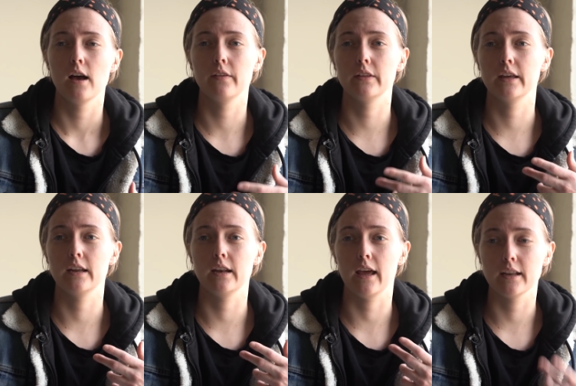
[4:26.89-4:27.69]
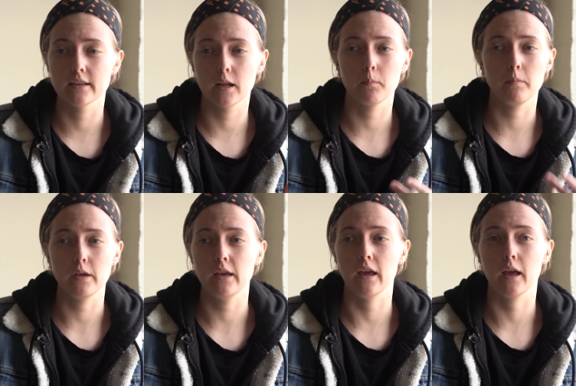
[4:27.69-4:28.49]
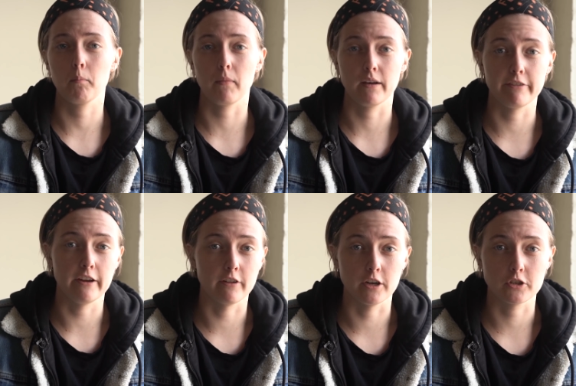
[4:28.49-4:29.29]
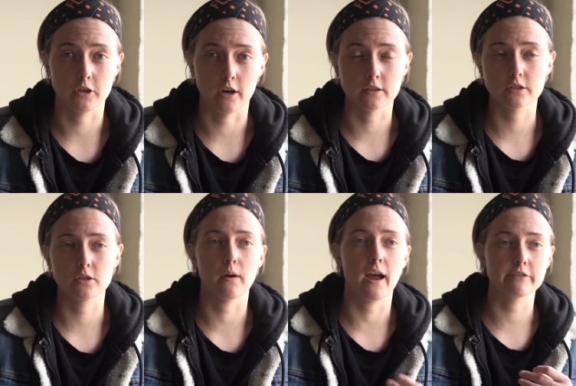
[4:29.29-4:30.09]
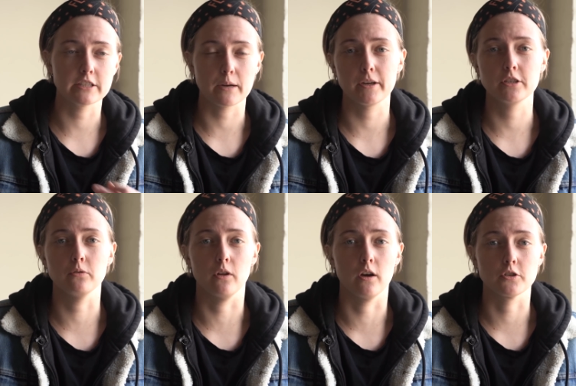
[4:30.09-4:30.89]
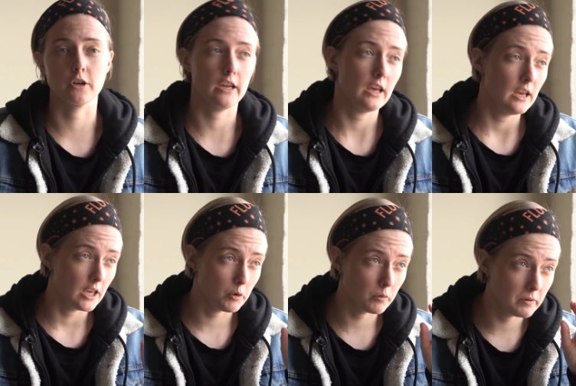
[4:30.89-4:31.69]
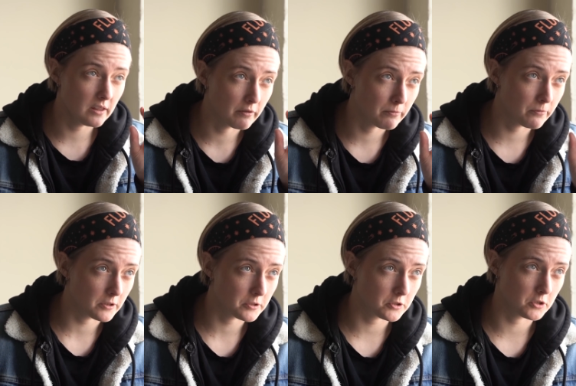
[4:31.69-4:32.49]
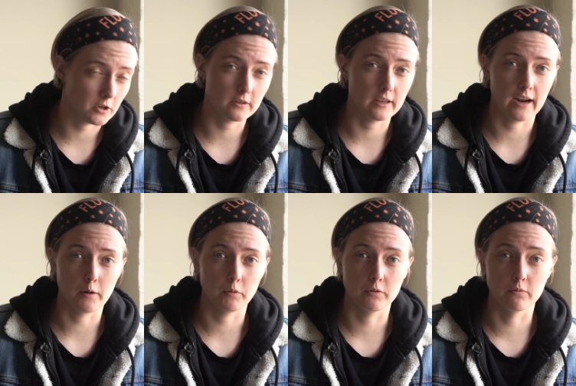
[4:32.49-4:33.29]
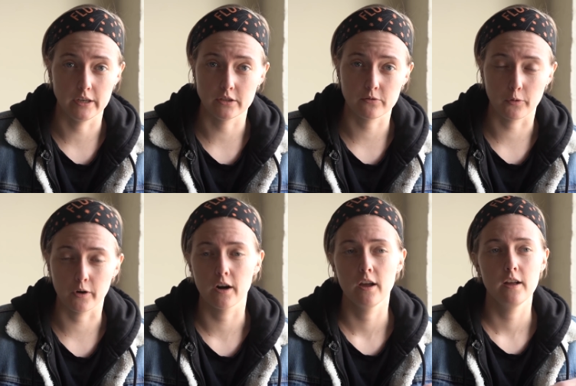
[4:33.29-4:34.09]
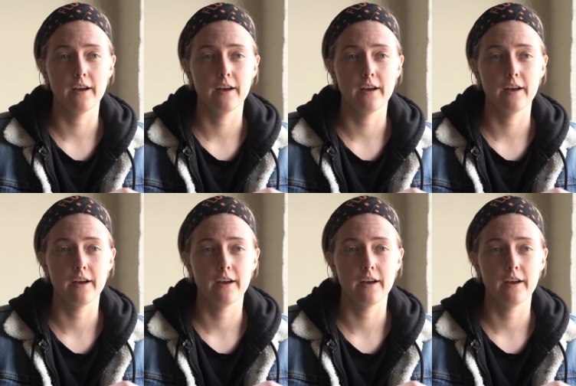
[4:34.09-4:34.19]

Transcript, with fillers: and then it ended up being my favorite shirt. So every time I do laundry, it would be the first shirt that I would reach for.